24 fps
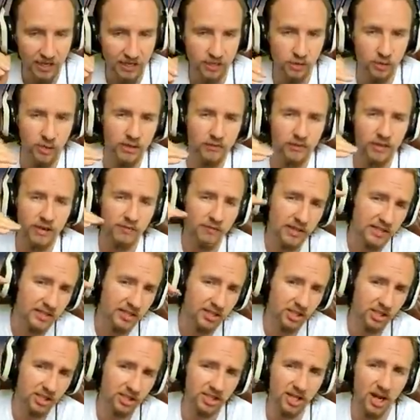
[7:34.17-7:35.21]
so even if
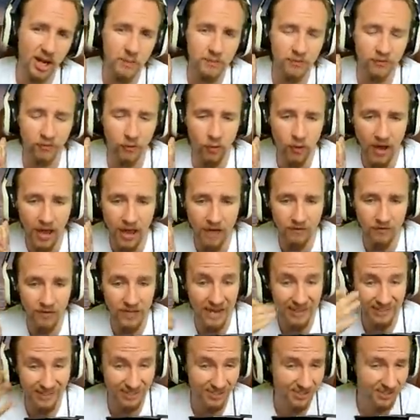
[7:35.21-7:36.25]
this Type 4 Heavy
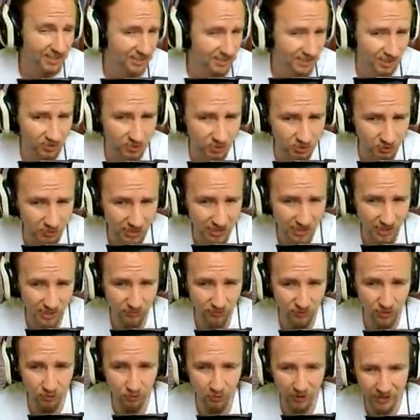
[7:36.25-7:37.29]
had 600 meters
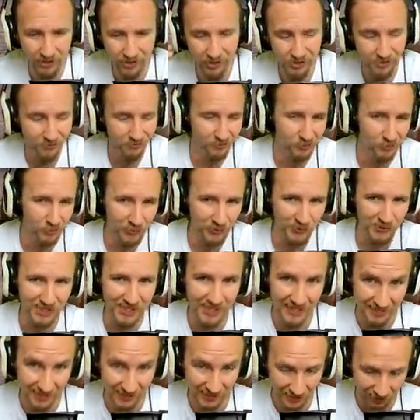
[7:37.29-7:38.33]
view range, of course
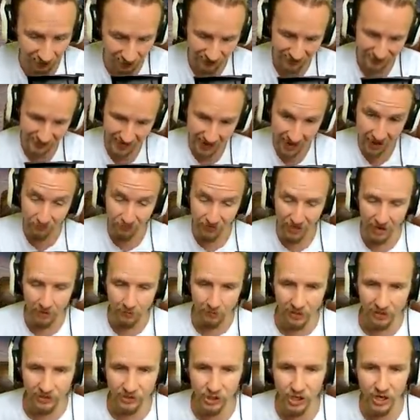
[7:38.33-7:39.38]
he isn't going to have that
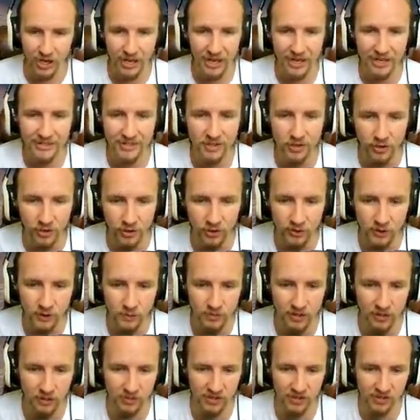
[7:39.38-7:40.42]
much, he's not going to
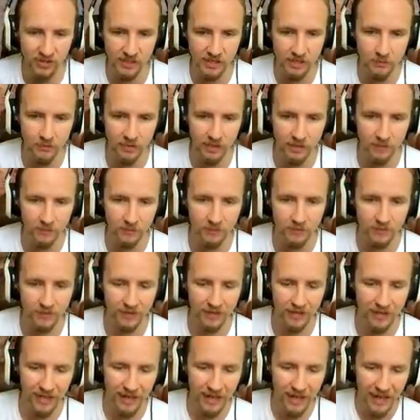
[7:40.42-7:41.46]
be able to see me.
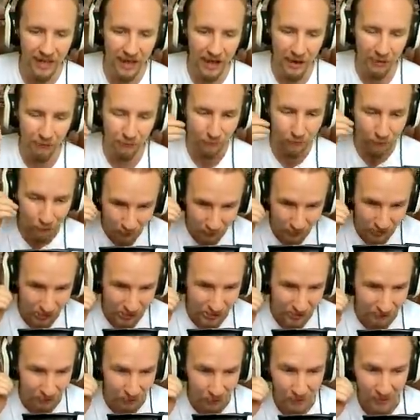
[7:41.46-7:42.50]

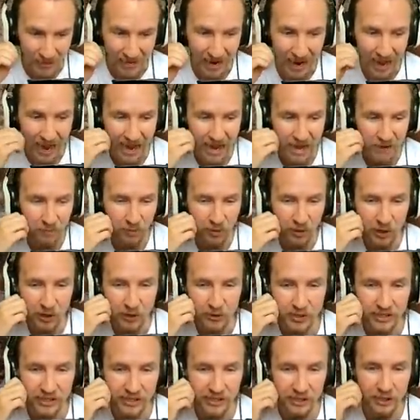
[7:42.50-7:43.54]
Unfortunately for me, I am
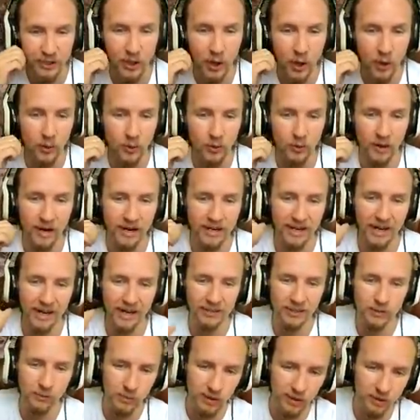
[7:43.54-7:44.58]
loading the gold right
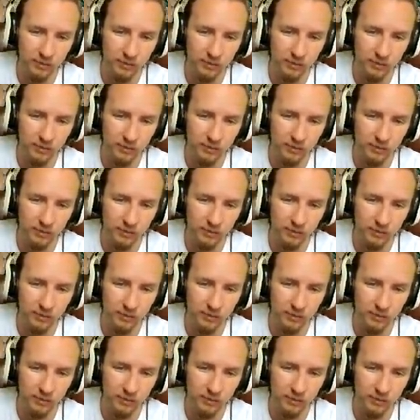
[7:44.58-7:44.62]
now to be